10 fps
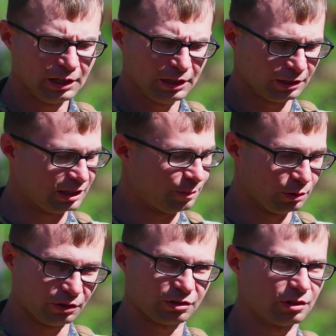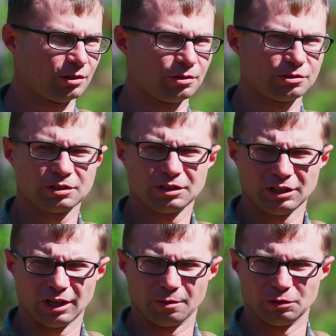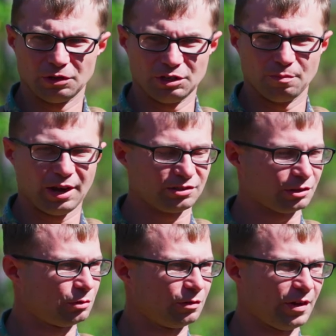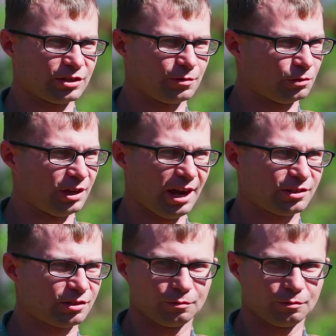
to team building skills up to the basic to advanced level tasks.